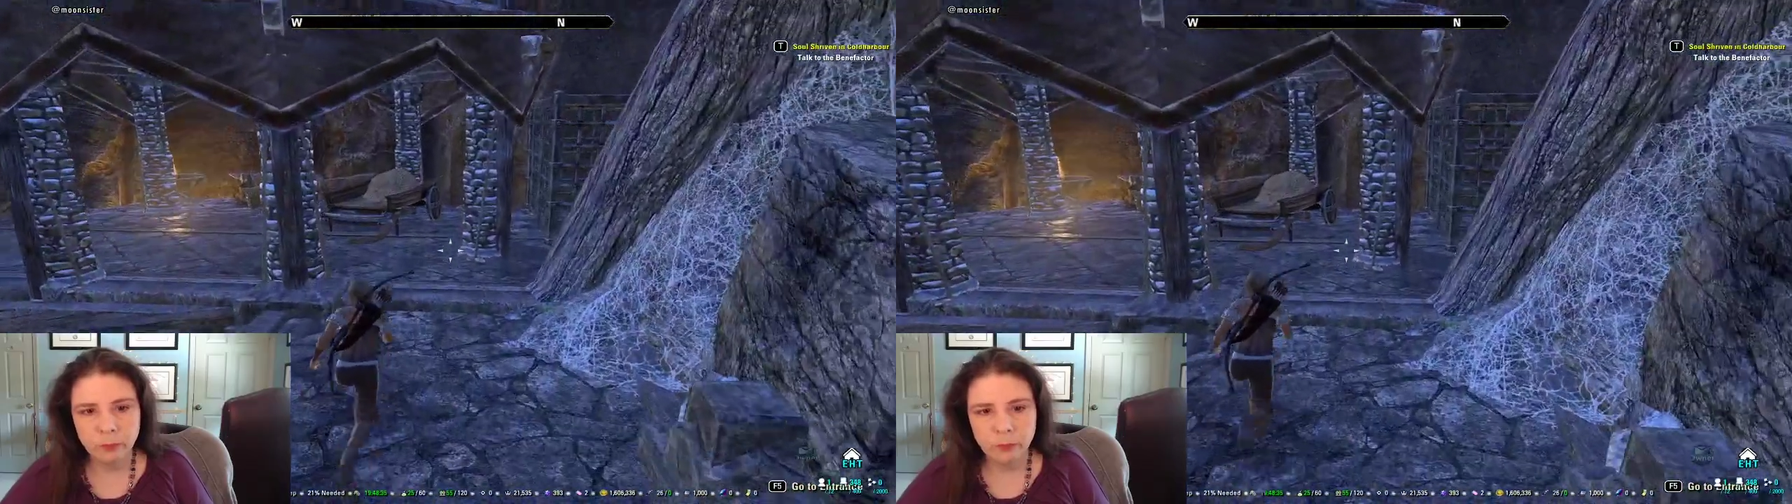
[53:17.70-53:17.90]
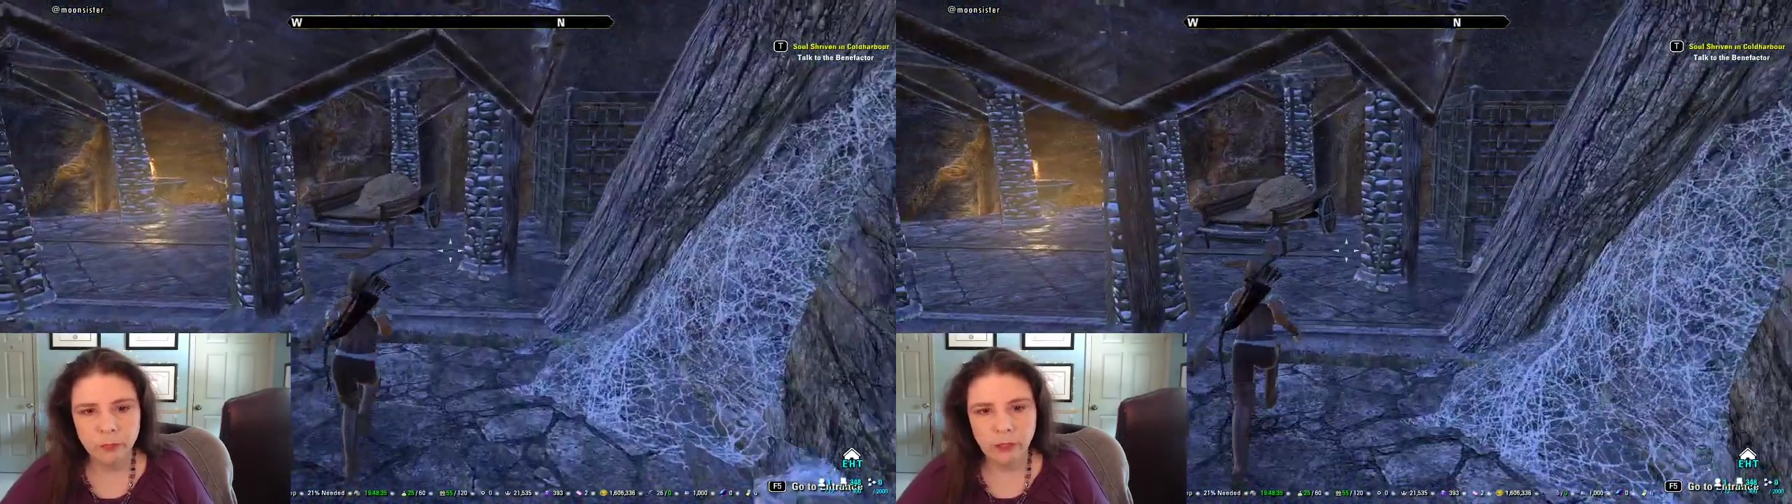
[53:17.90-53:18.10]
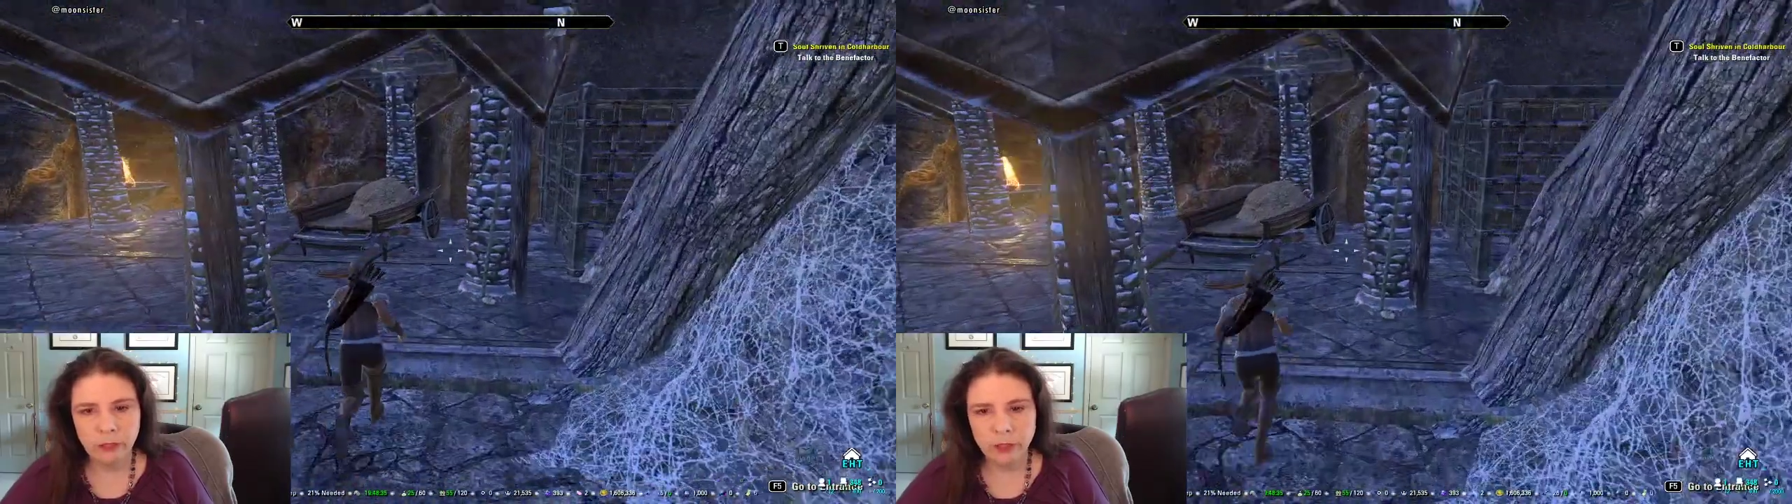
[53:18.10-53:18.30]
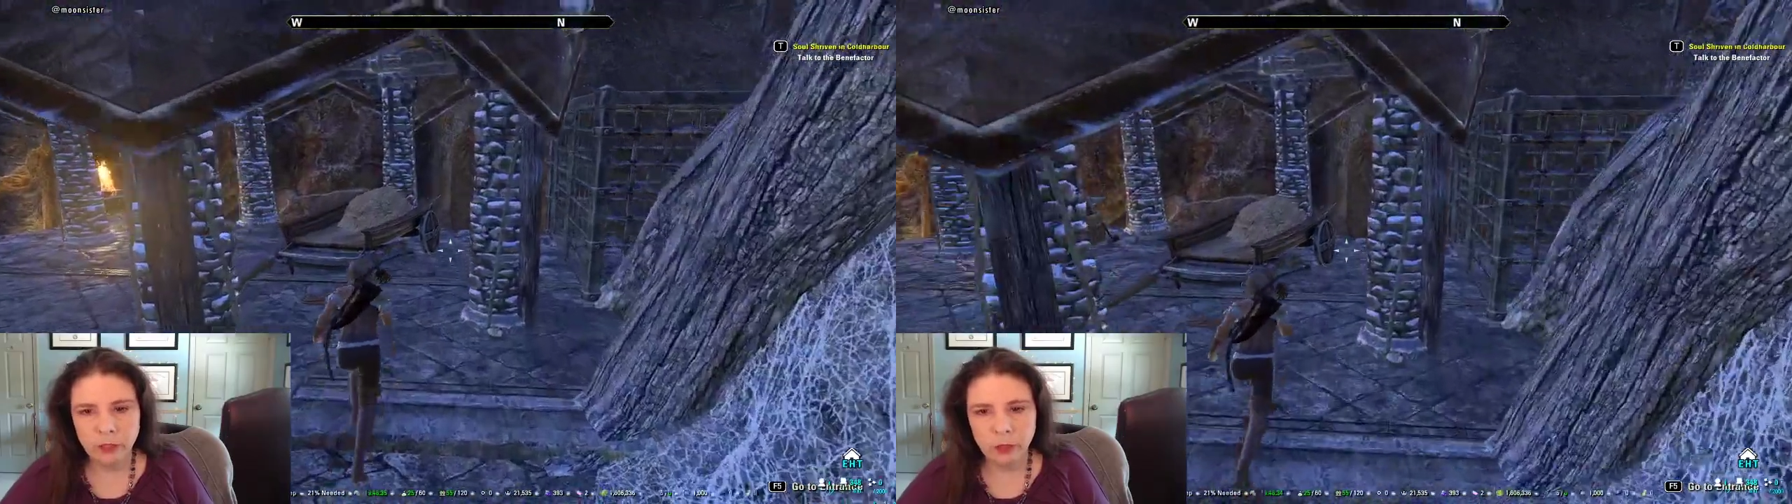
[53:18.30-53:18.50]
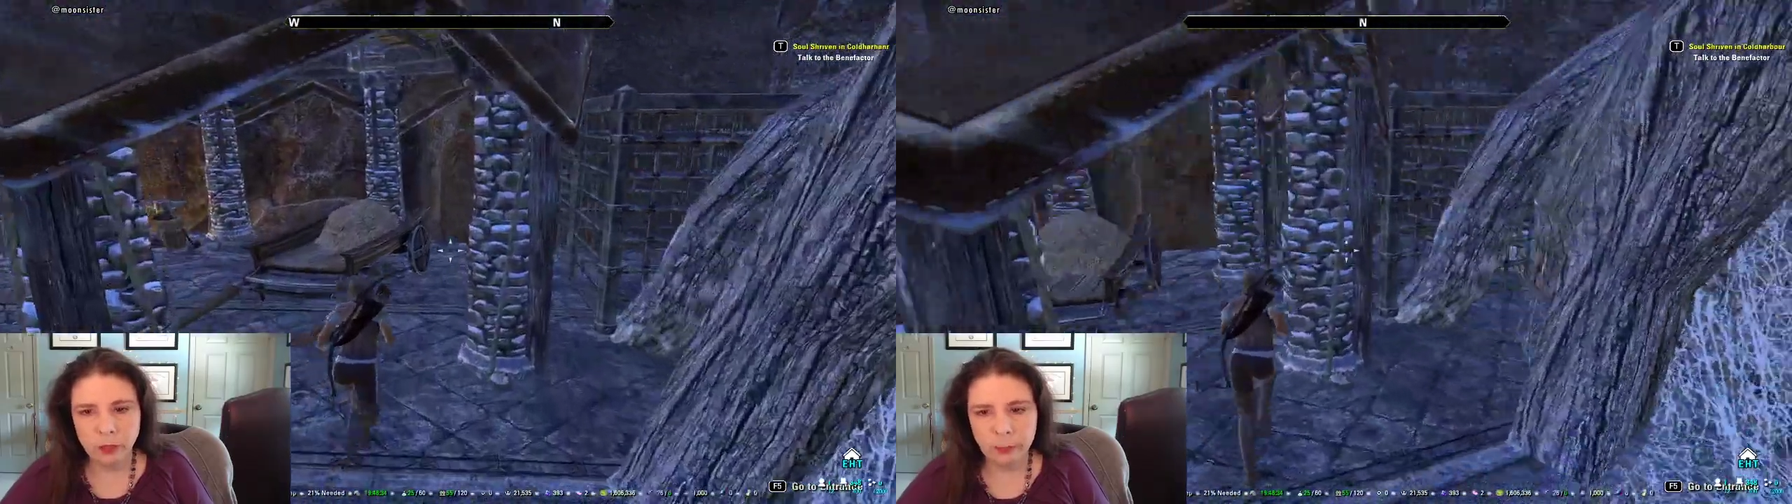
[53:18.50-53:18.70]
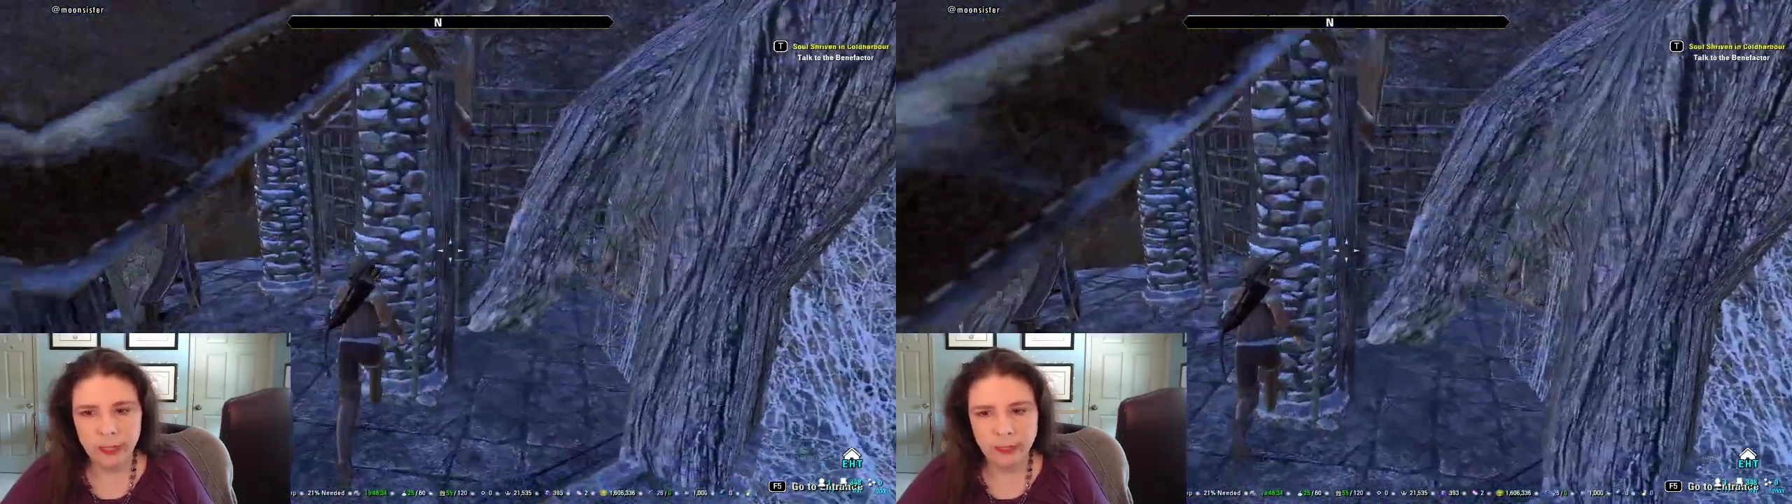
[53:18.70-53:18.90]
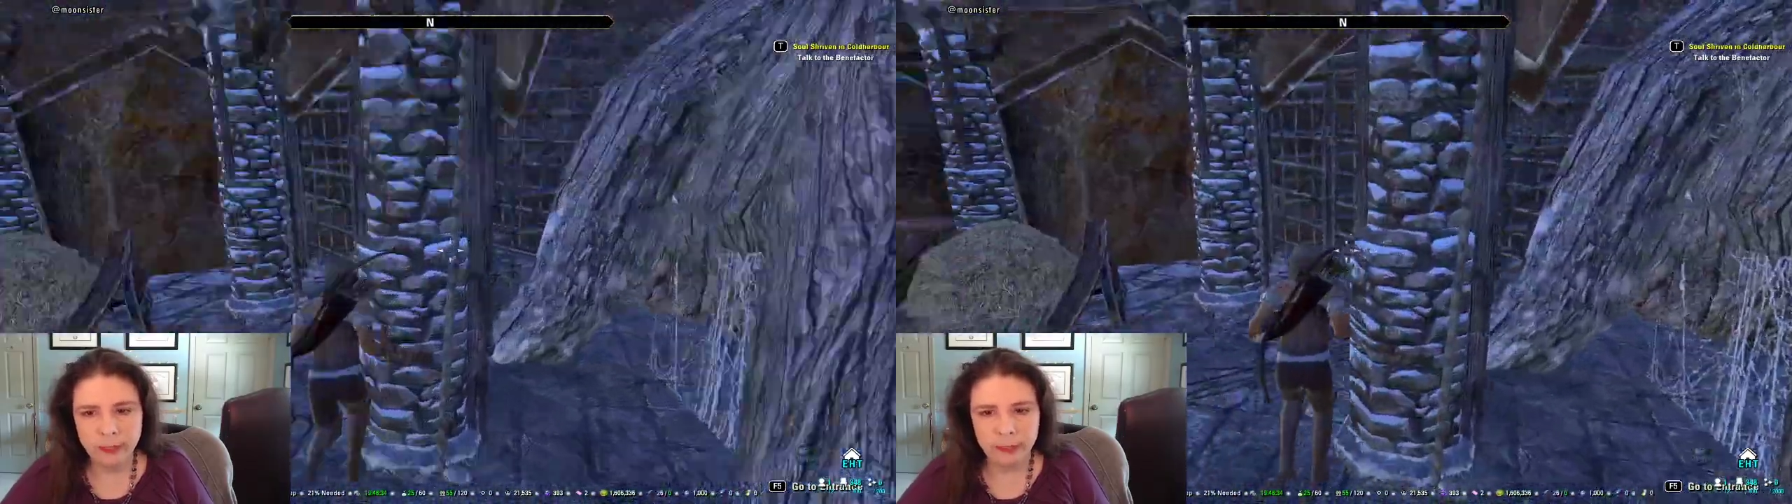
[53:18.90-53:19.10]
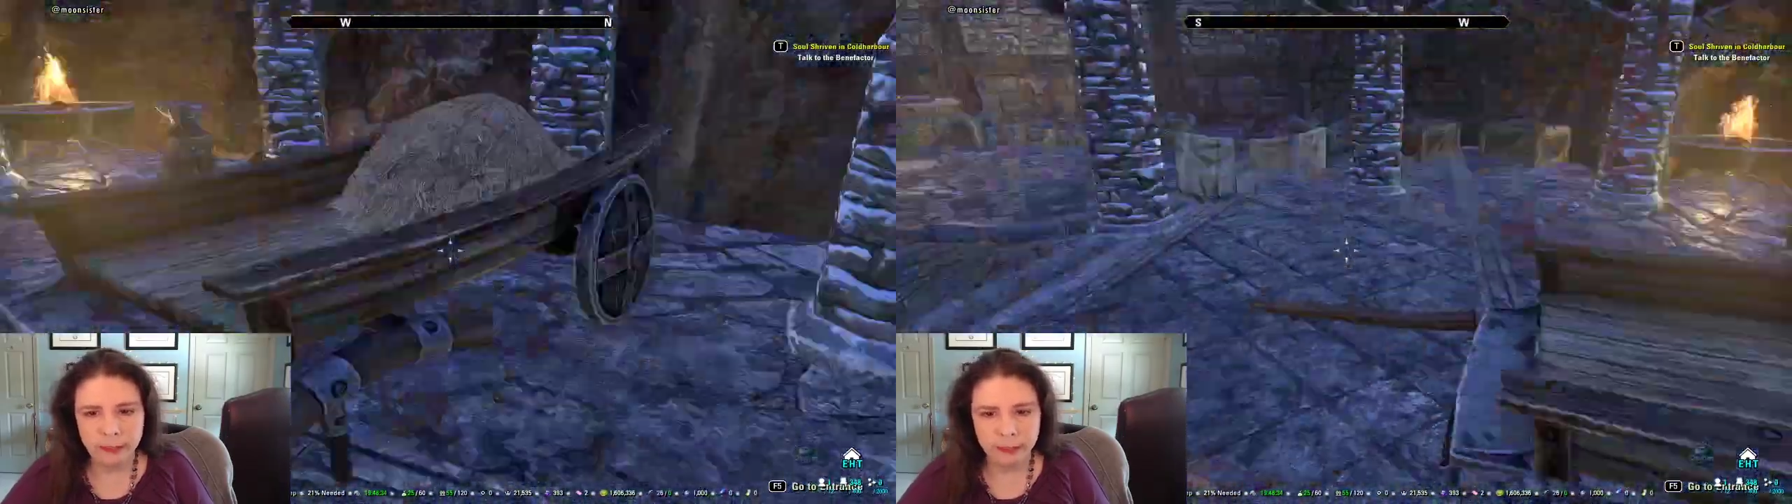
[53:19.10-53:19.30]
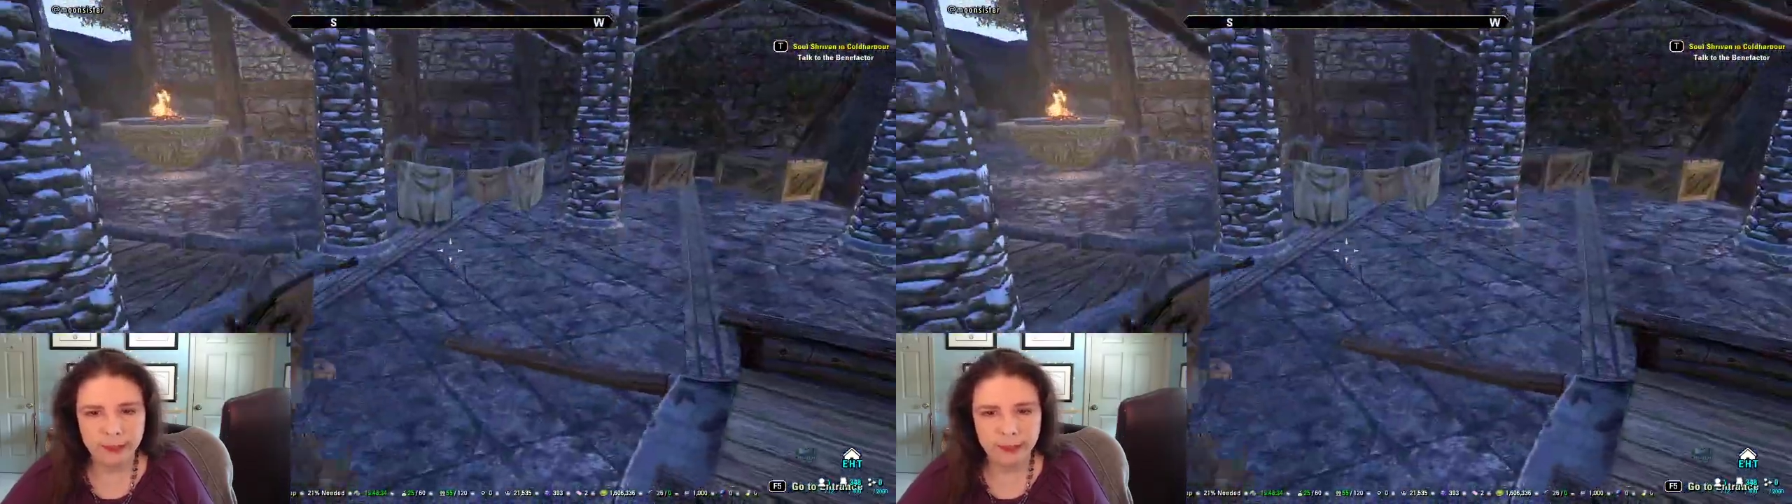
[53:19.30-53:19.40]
Give us all pizzas.